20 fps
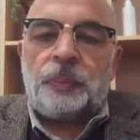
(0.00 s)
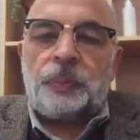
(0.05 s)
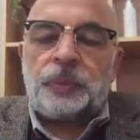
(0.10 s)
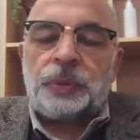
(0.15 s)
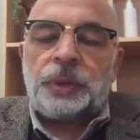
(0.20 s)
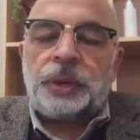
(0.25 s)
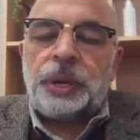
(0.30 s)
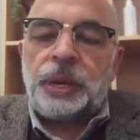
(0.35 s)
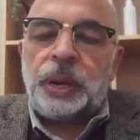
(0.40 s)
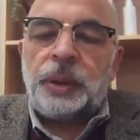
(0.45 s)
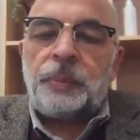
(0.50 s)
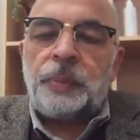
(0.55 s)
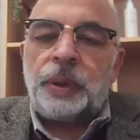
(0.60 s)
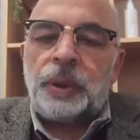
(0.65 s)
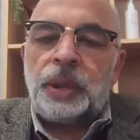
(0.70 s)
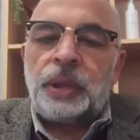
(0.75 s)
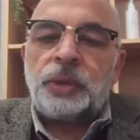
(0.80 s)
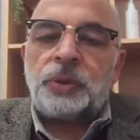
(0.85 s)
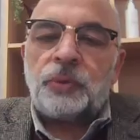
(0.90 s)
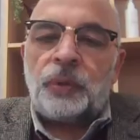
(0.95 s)
cream
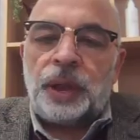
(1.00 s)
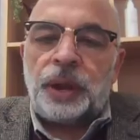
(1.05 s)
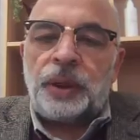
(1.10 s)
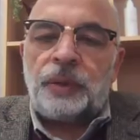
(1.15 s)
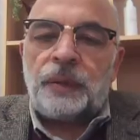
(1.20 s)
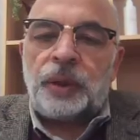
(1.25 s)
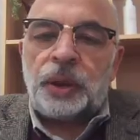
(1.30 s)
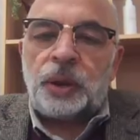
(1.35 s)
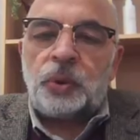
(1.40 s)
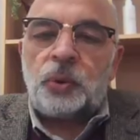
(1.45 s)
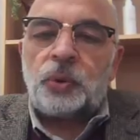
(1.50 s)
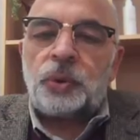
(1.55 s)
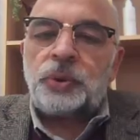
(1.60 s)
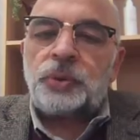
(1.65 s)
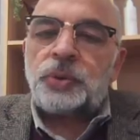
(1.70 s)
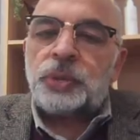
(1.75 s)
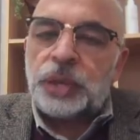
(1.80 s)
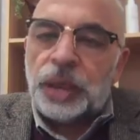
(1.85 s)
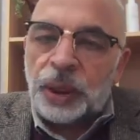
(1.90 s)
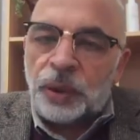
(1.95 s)
is very, very good.
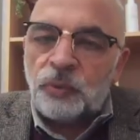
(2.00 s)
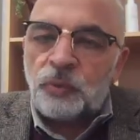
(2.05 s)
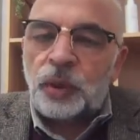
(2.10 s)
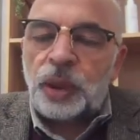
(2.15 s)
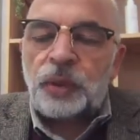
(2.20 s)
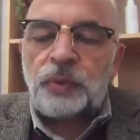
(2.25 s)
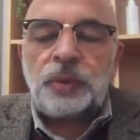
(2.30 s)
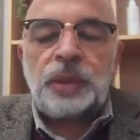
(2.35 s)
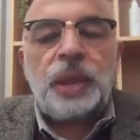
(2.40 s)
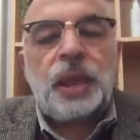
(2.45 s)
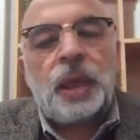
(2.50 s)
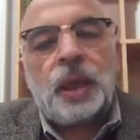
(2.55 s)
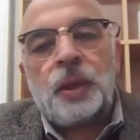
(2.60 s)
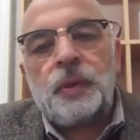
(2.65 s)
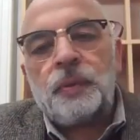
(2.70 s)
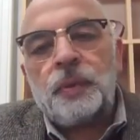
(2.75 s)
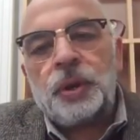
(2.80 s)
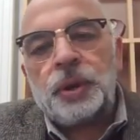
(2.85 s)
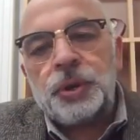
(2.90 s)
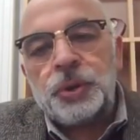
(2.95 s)
Same way we have
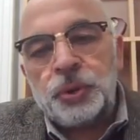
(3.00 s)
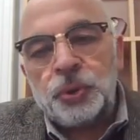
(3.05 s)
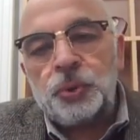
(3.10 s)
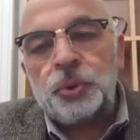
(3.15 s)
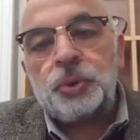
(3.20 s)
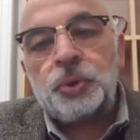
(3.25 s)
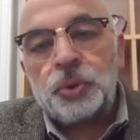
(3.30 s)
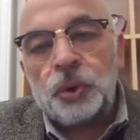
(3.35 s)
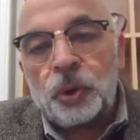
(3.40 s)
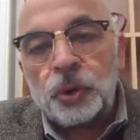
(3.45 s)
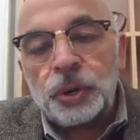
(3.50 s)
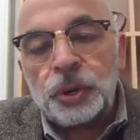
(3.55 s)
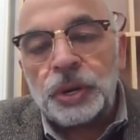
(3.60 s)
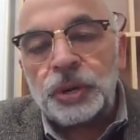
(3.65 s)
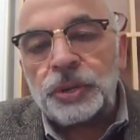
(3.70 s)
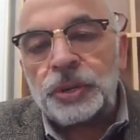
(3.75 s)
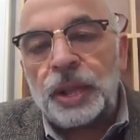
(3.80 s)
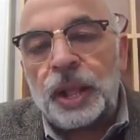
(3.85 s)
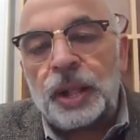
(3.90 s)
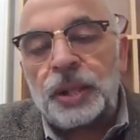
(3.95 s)
two toners
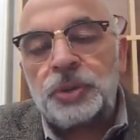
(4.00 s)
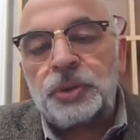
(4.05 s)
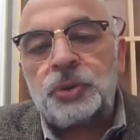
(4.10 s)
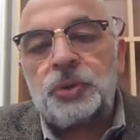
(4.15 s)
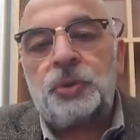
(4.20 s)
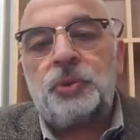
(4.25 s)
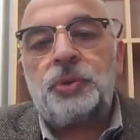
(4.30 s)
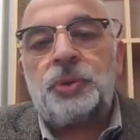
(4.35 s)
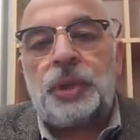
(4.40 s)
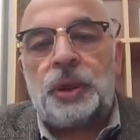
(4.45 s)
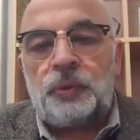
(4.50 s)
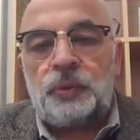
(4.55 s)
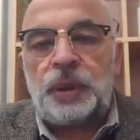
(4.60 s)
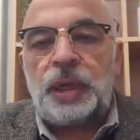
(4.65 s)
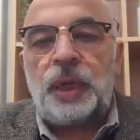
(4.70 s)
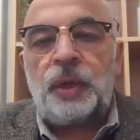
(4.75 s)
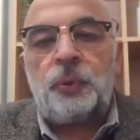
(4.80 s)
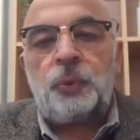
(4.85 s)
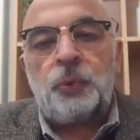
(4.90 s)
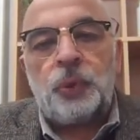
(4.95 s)
also. Then we
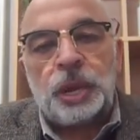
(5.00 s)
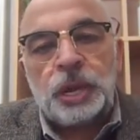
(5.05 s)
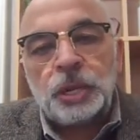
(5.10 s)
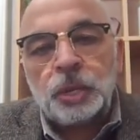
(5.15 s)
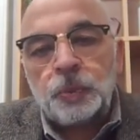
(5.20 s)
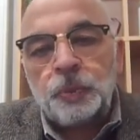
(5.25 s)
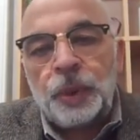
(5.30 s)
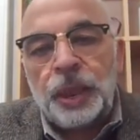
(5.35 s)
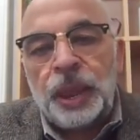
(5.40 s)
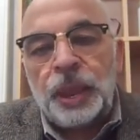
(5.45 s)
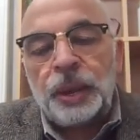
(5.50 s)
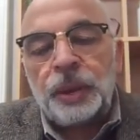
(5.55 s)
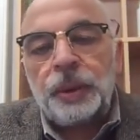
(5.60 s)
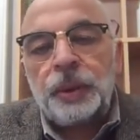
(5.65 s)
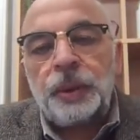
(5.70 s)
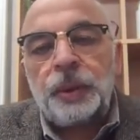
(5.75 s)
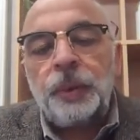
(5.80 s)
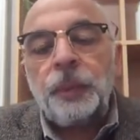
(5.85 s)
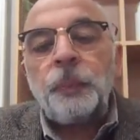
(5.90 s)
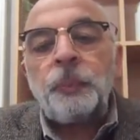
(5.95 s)
have face pack,
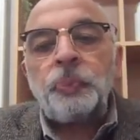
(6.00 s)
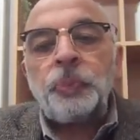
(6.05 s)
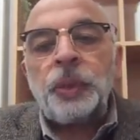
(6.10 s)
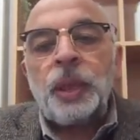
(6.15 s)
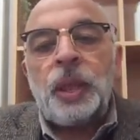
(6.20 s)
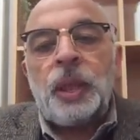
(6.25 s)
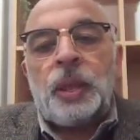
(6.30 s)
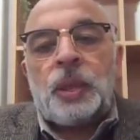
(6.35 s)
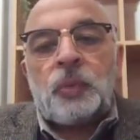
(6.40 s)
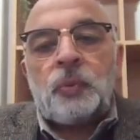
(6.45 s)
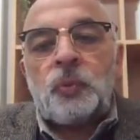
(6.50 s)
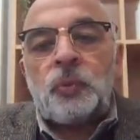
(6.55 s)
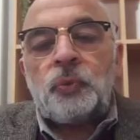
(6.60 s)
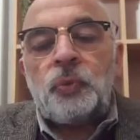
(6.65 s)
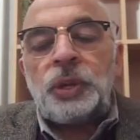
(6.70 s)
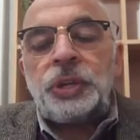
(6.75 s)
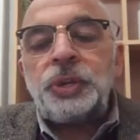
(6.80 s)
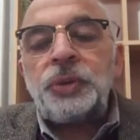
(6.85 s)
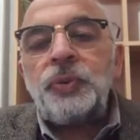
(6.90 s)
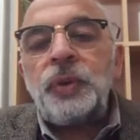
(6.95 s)

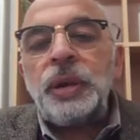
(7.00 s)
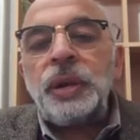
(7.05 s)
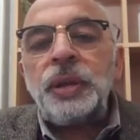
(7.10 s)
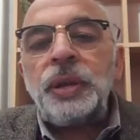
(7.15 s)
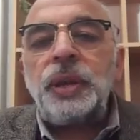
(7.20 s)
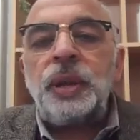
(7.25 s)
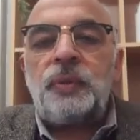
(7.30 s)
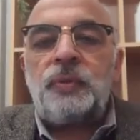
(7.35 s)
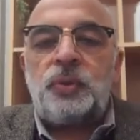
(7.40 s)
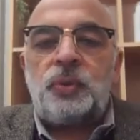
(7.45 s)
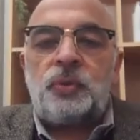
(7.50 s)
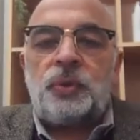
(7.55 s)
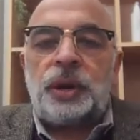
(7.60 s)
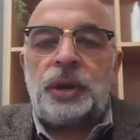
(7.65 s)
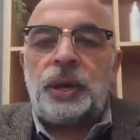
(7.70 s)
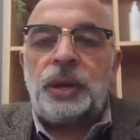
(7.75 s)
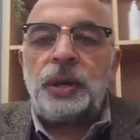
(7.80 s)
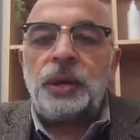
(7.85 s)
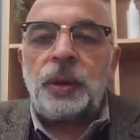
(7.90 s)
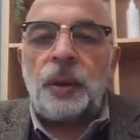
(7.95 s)
which will give you a
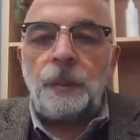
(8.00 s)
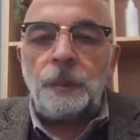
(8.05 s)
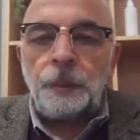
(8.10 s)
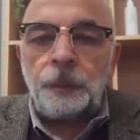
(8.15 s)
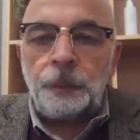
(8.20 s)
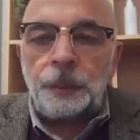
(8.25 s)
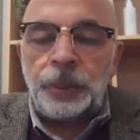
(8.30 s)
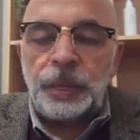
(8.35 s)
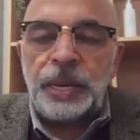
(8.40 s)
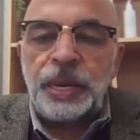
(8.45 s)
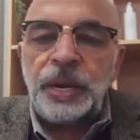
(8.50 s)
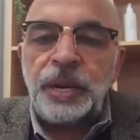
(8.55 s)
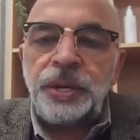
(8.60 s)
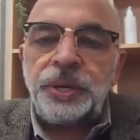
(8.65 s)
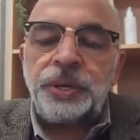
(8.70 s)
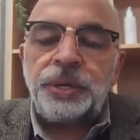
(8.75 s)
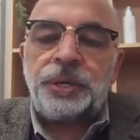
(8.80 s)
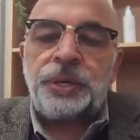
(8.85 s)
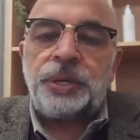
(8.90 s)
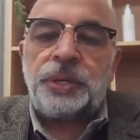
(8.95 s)

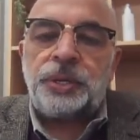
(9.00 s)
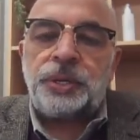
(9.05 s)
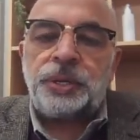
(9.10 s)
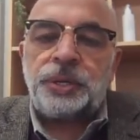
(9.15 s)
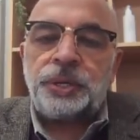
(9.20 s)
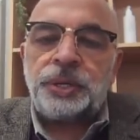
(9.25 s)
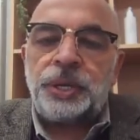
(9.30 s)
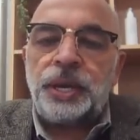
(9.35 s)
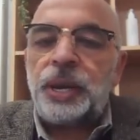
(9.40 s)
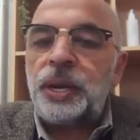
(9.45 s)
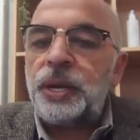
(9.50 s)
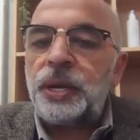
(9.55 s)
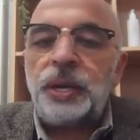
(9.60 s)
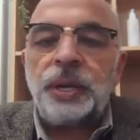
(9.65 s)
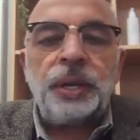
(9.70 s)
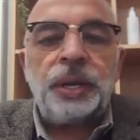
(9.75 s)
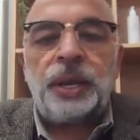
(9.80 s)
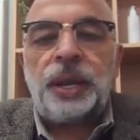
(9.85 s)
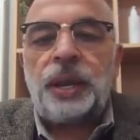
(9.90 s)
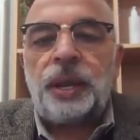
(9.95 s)
complete skin
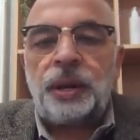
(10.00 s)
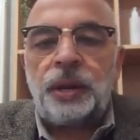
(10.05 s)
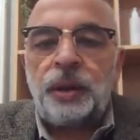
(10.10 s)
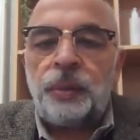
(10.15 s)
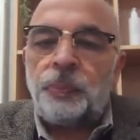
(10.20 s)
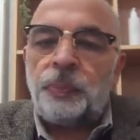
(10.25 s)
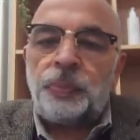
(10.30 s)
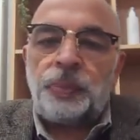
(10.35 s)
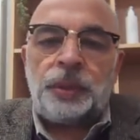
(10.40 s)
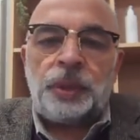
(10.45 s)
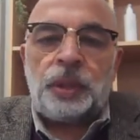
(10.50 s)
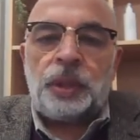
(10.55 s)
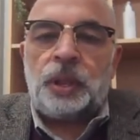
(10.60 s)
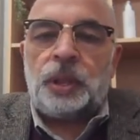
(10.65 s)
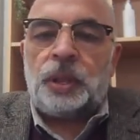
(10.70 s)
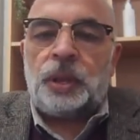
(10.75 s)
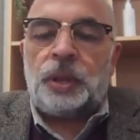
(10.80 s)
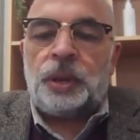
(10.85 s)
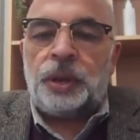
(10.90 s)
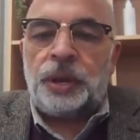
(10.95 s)
care
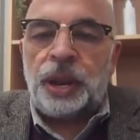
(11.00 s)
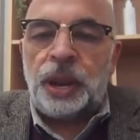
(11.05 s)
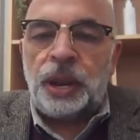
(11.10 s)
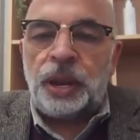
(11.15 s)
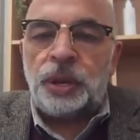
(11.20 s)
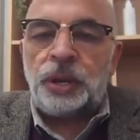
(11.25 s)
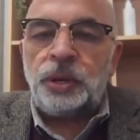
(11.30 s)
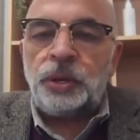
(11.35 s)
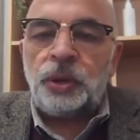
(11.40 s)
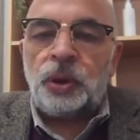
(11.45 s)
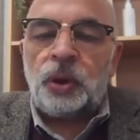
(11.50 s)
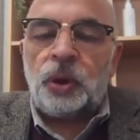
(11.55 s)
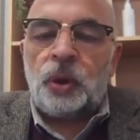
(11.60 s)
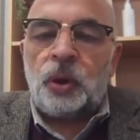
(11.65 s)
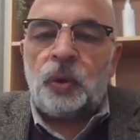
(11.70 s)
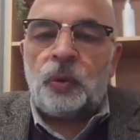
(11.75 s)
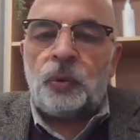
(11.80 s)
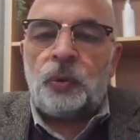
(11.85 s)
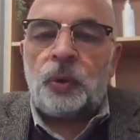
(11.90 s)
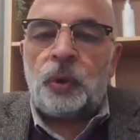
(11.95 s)
range
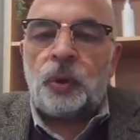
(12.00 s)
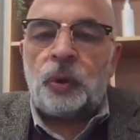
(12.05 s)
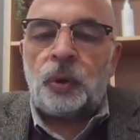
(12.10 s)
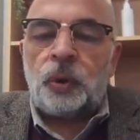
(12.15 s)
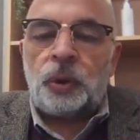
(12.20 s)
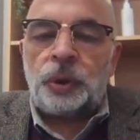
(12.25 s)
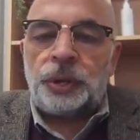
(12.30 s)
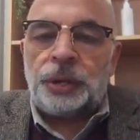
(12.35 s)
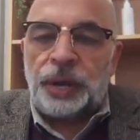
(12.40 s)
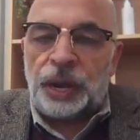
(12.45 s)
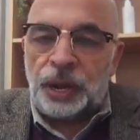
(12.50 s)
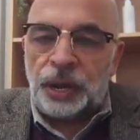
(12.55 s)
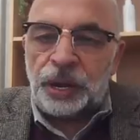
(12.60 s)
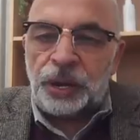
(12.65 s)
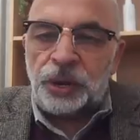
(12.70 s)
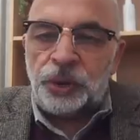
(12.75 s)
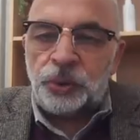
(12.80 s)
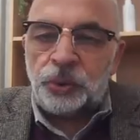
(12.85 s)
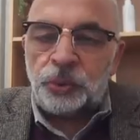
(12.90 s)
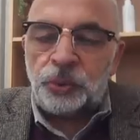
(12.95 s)
for daily
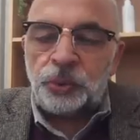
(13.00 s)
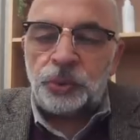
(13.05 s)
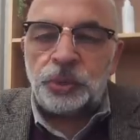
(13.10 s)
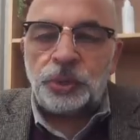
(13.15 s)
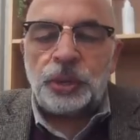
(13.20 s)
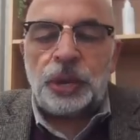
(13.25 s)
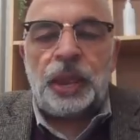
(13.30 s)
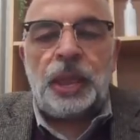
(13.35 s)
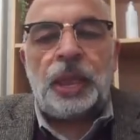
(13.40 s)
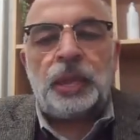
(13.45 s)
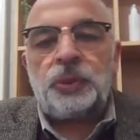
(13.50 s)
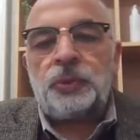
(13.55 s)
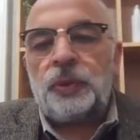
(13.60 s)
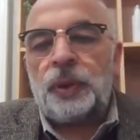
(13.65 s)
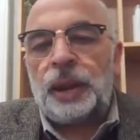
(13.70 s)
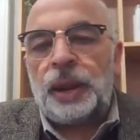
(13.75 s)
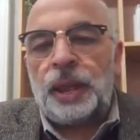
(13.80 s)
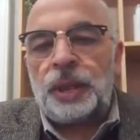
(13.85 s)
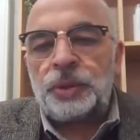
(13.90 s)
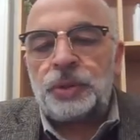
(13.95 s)
use, as well
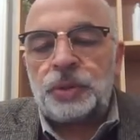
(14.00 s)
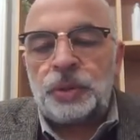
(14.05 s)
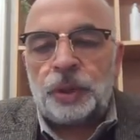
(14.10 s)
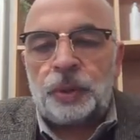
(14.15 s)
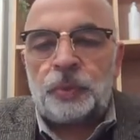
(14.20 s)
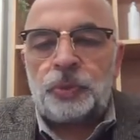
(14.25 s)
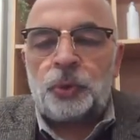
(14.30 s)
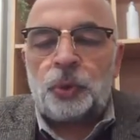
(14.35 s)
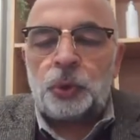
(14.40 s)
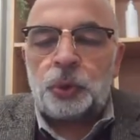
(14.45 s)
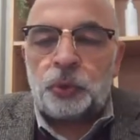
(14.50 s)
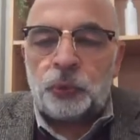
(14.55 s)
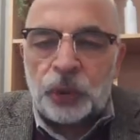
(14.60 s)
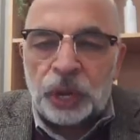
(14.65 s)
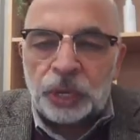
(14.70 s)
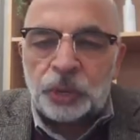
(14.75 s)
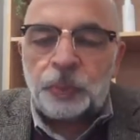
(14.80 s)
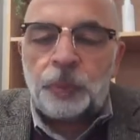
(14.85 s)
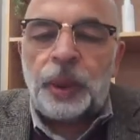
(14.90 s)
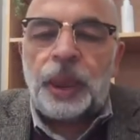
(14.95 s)
as those face
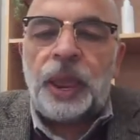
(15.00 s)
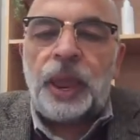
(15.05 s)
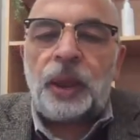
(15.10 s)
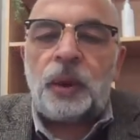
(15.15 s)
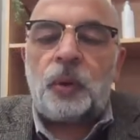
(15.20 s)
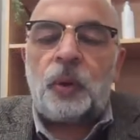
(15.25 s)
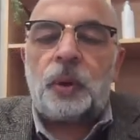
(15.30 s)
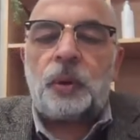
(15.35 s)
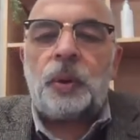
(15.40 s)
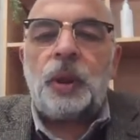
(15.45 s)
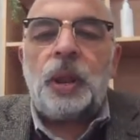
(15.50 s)
pack or